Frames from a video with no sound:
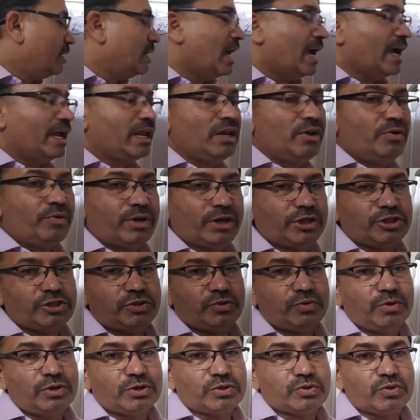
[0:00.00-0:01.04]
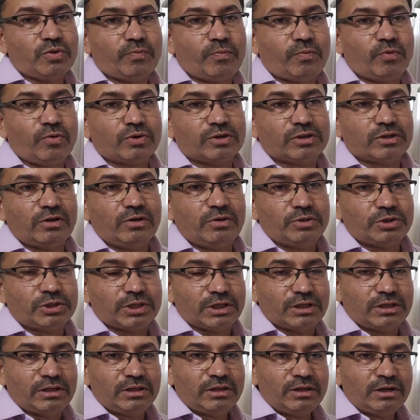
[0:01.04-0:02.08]
dilute H2SO4
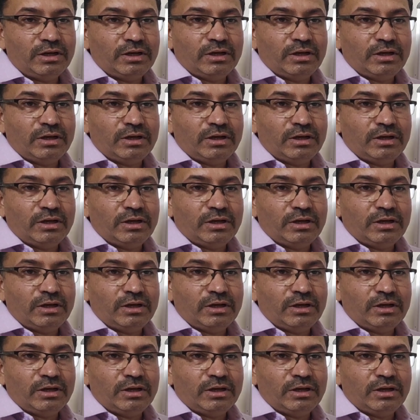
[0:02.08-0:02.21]
solution,